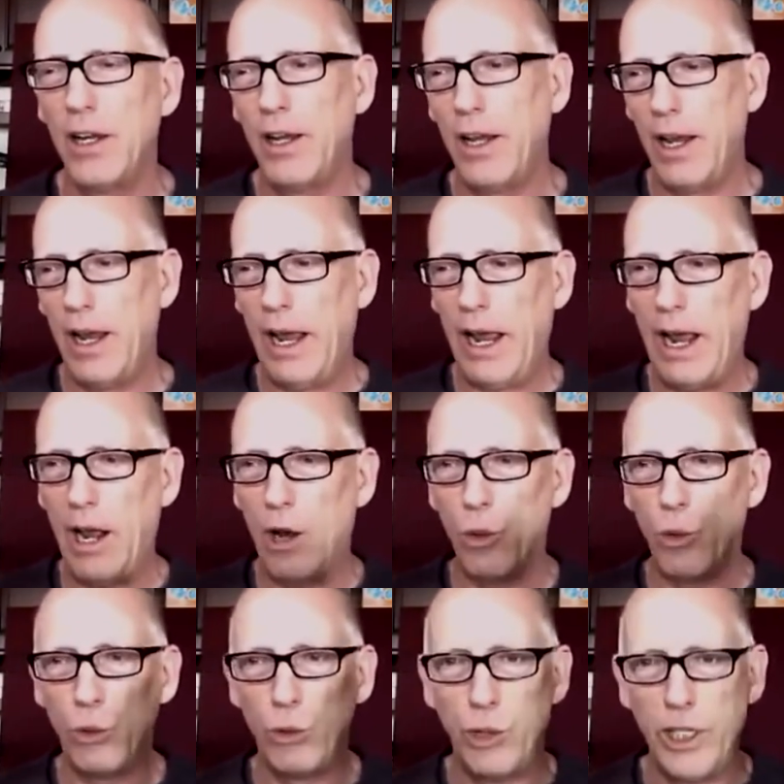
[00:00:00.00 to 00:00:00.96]
how
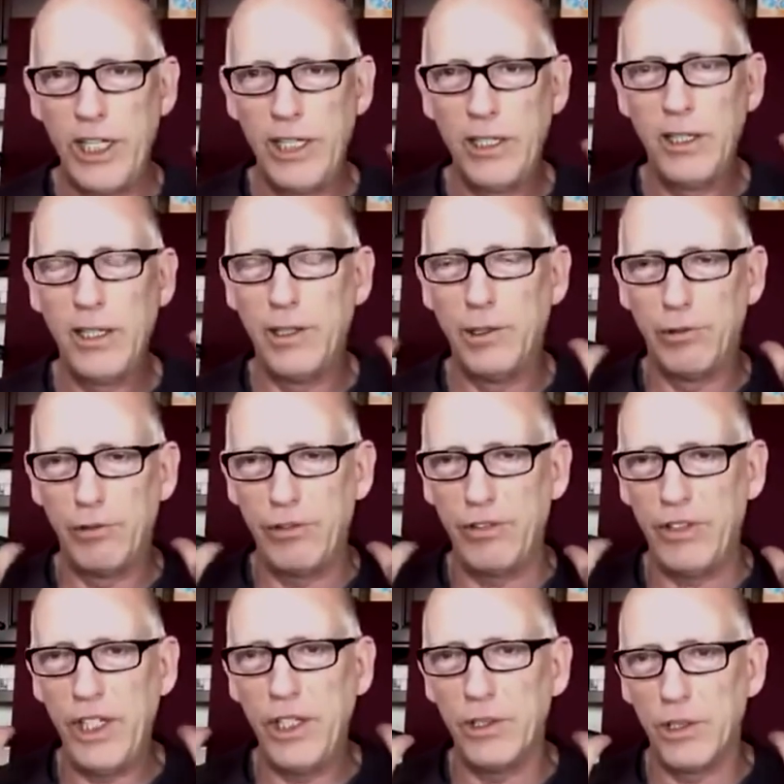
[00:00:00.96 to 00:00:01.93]
real it
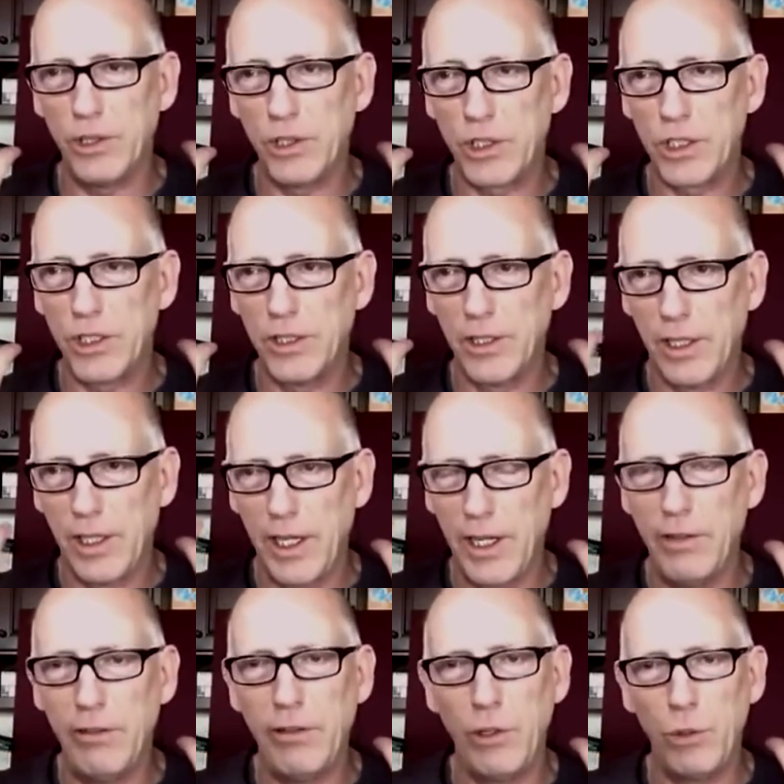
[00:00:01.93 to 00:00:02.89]
feels,
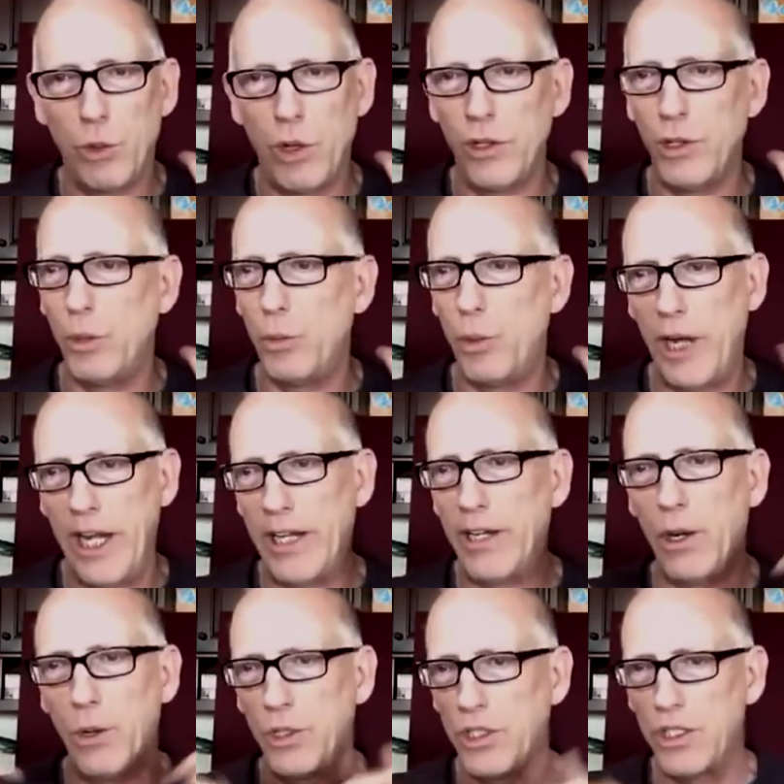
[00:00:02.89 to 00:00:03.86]
even while your brain
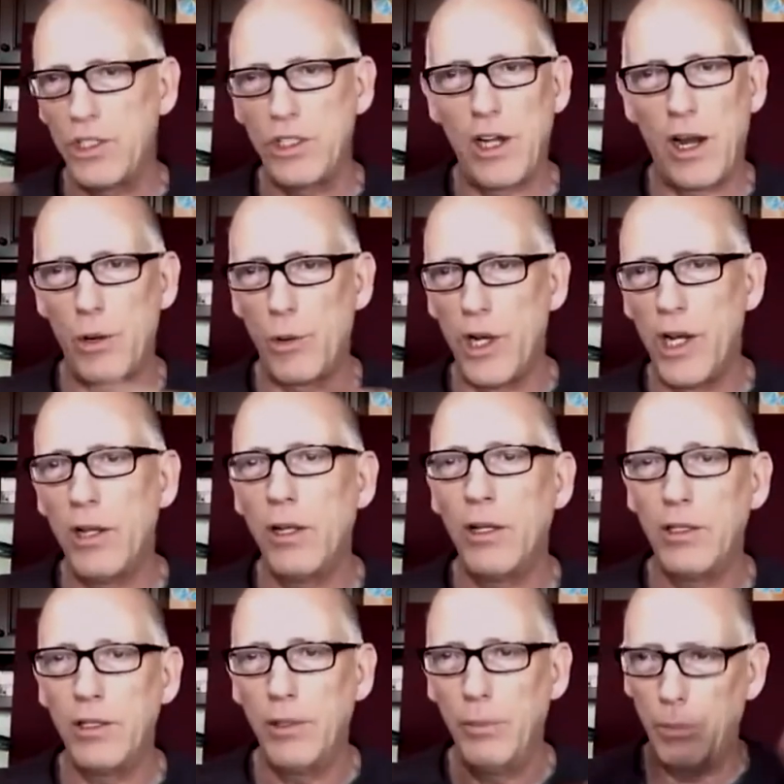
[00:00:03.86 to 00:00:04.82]
knows it's not real,
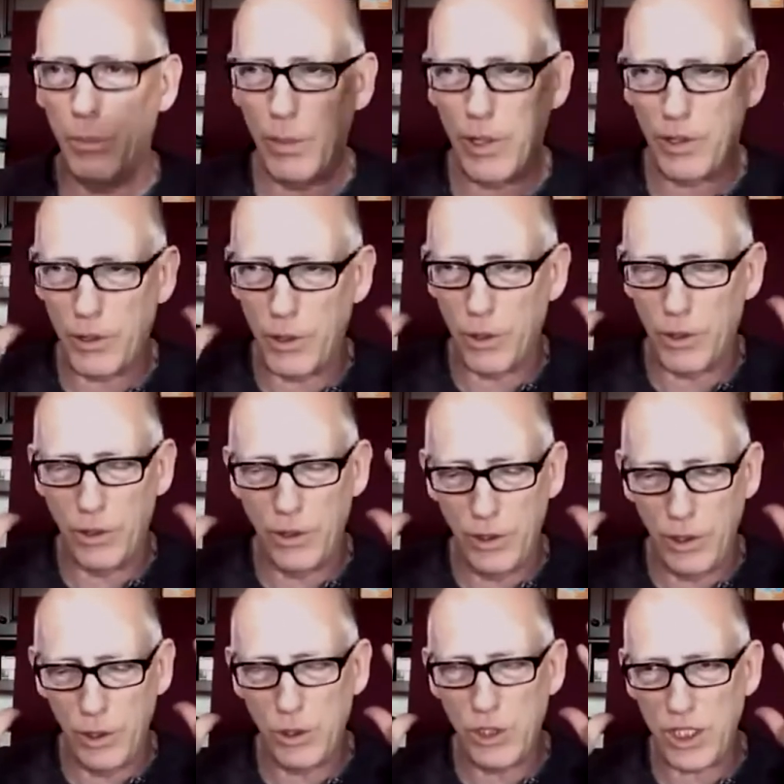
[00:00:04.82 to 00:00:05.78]
but
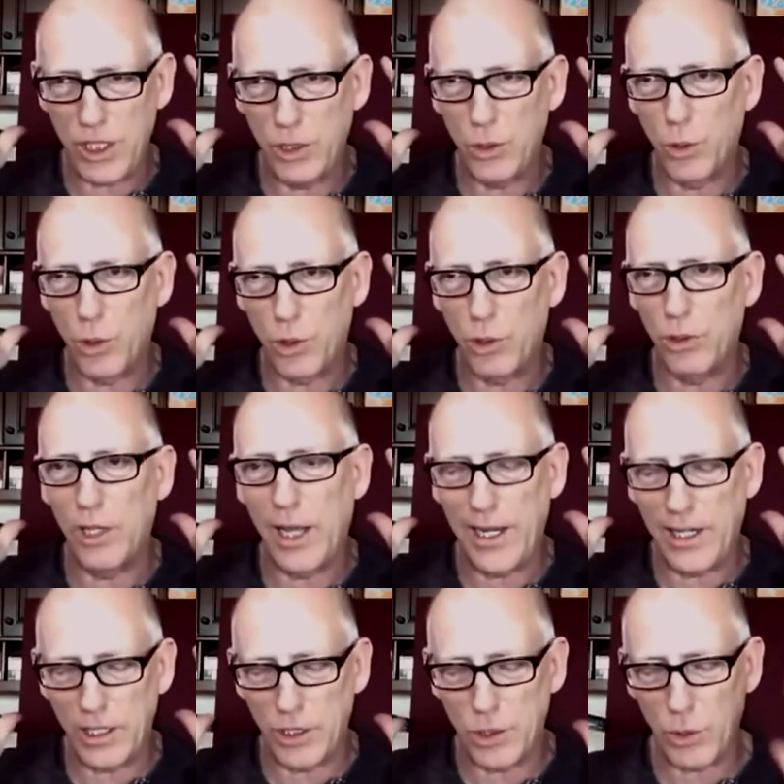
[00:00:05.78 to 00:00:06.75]
you see the world like
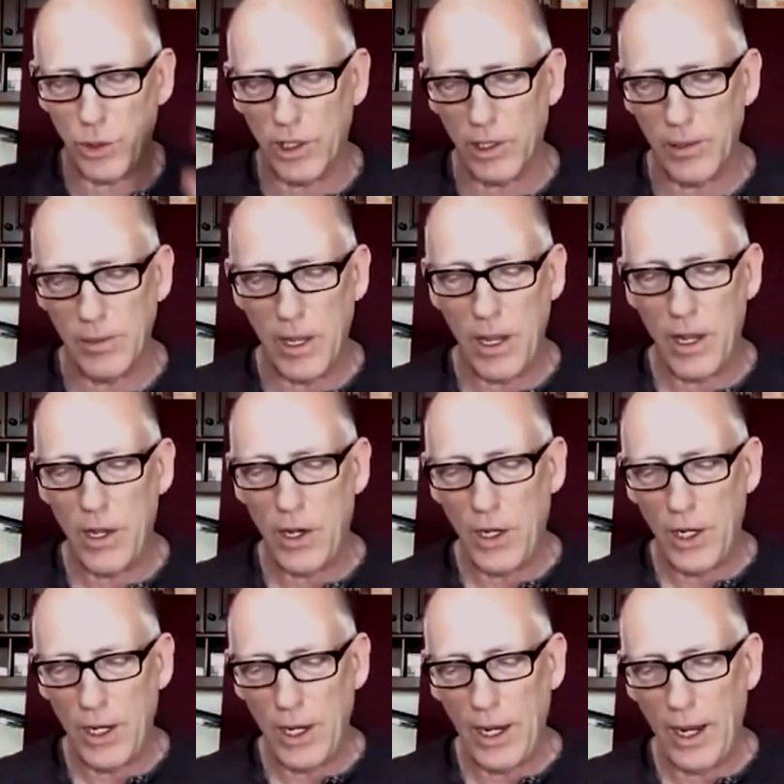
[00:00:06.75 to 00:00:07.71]
it's real.
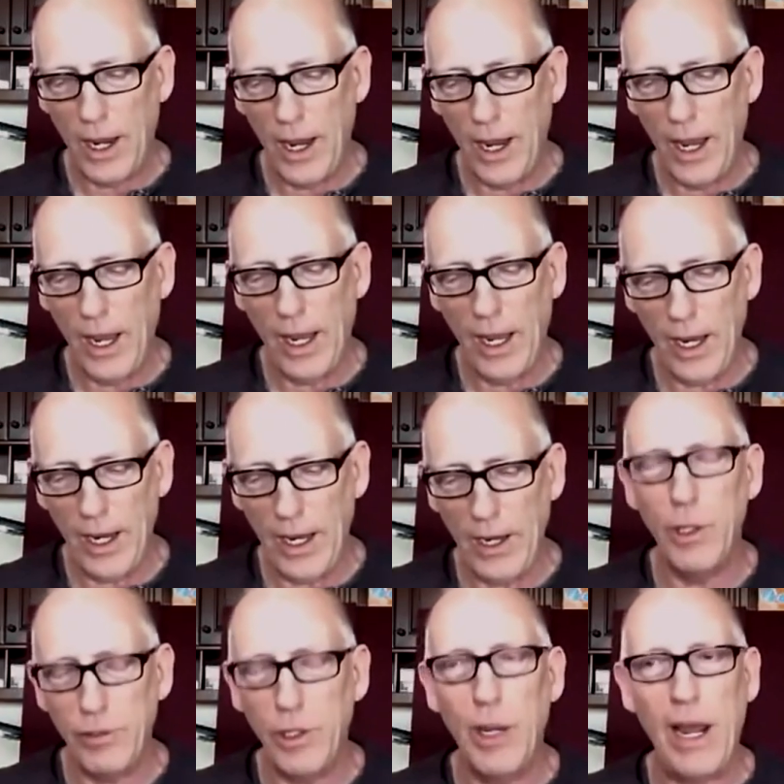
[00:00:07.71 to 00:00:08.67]

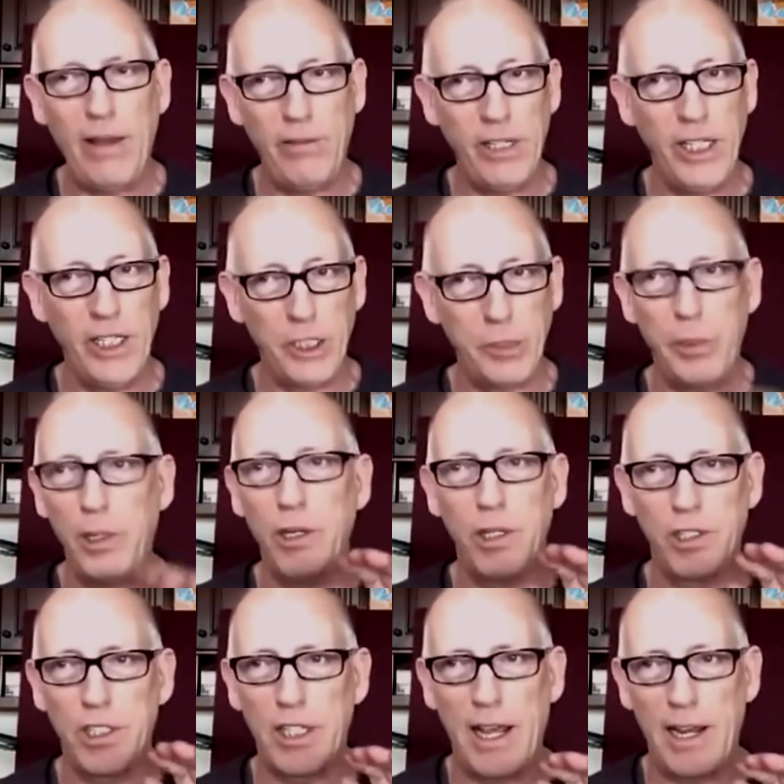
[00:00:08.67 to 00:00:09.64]
If you haven't
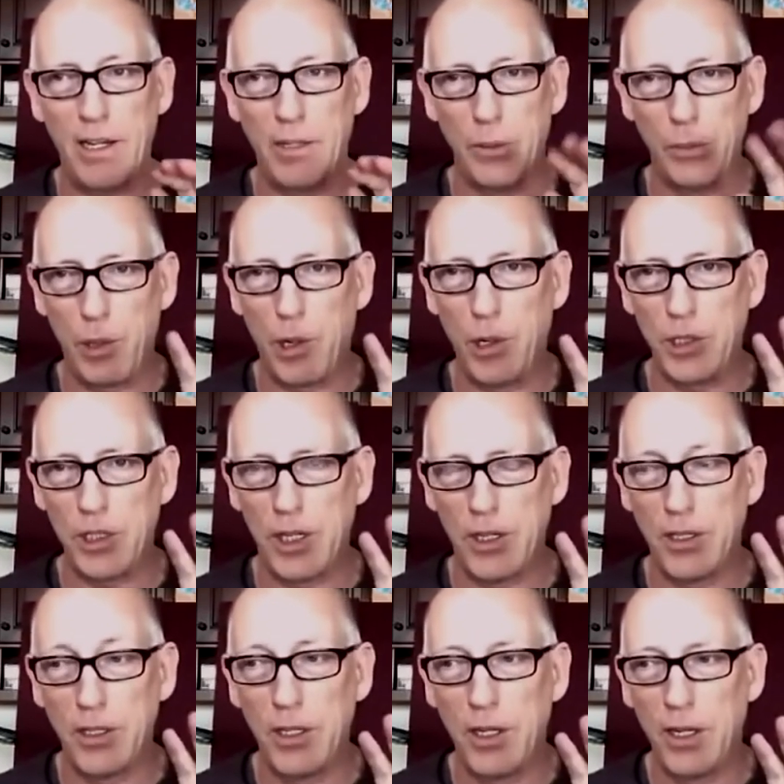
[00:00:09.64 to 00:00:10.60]
experienced that in person,
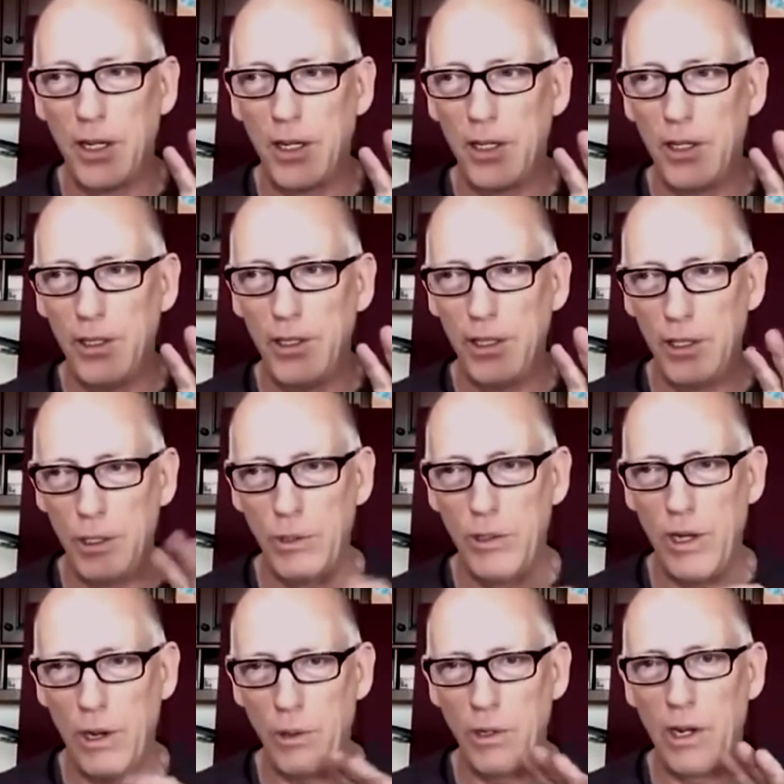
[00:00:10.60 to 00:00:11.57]
you
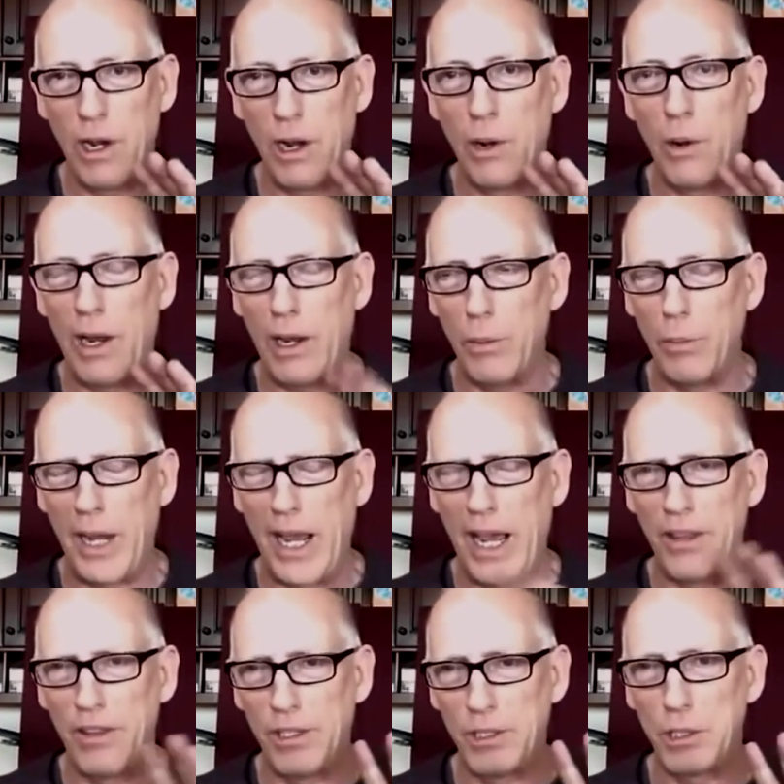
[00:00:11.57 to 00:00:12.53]
don't know how
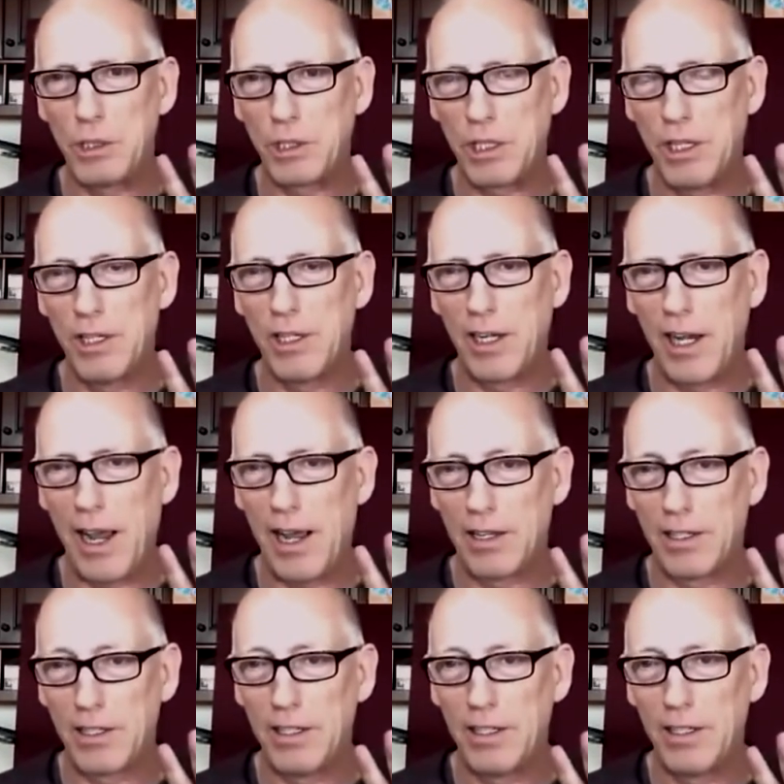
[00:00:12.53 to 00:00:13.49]
bad this is going to get.